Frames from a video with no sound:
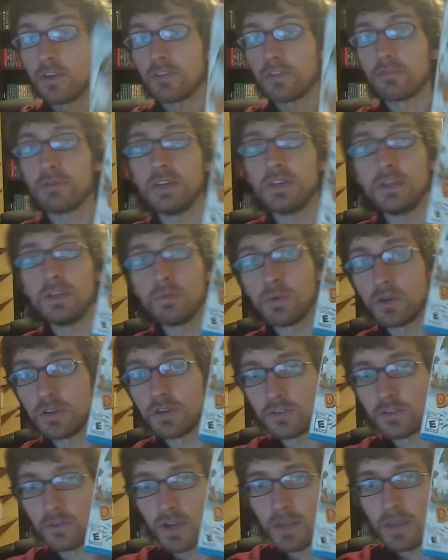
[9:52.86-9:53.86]
3D World
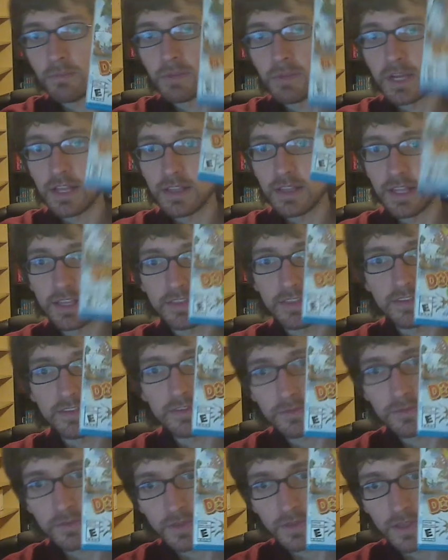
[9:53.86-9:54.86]
is great, but I like
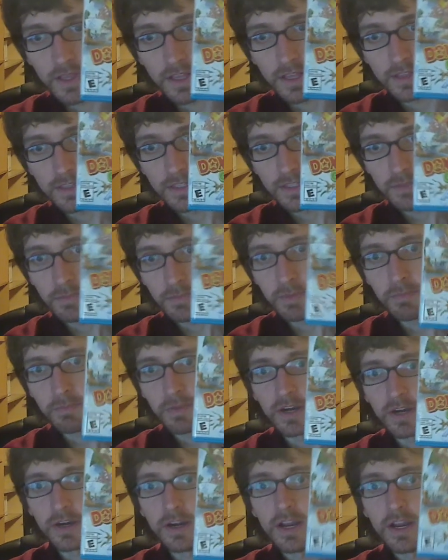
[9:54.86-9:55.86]
this a little bit
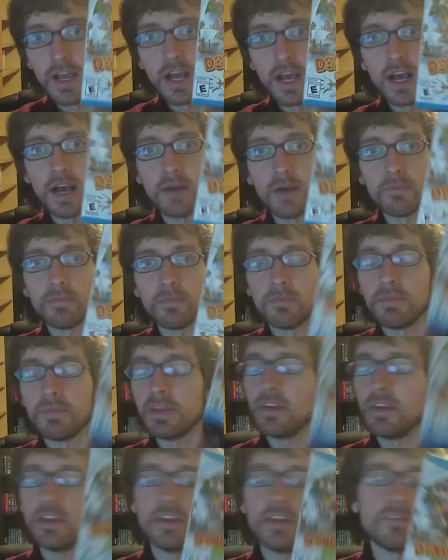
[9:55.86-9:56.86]
better.
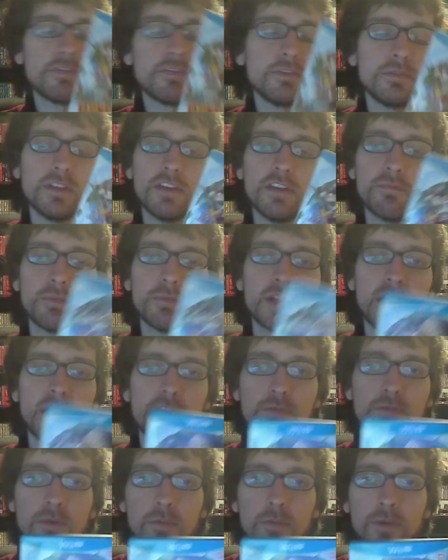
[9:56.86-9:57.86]
If you love
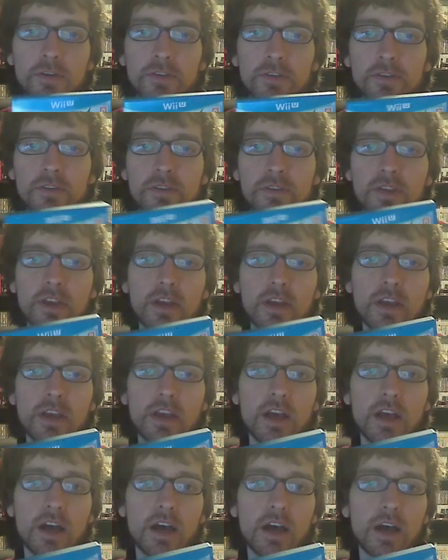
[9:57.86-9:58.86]
platformers,
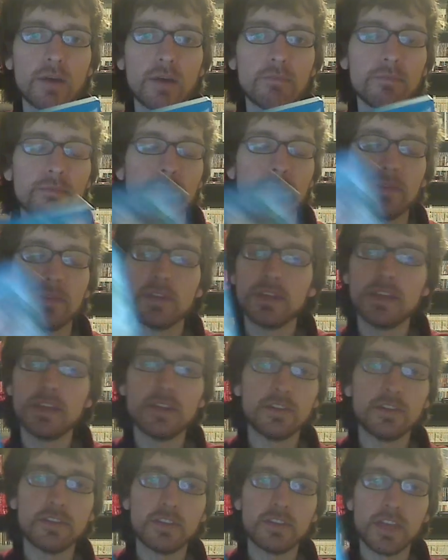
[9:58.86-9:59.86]
get
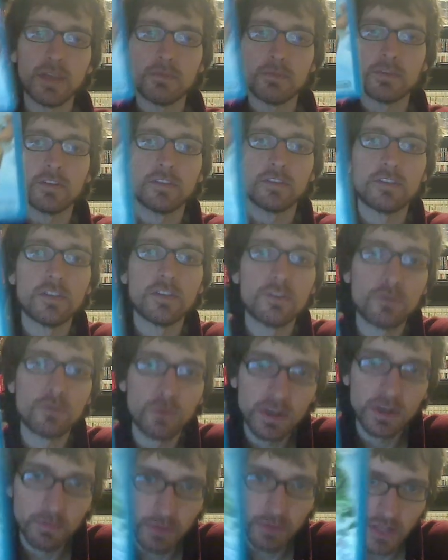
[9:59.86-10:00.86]
this game. It's just a joy
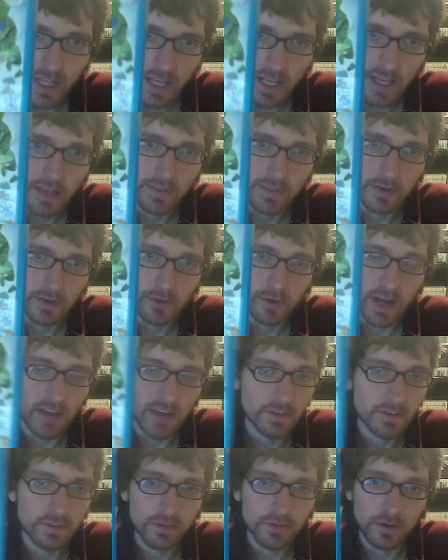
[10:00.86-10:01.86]
to play. The
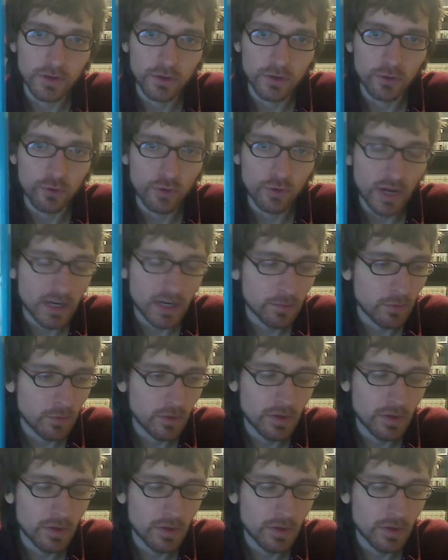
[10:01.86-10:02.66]
graphics are incredible. The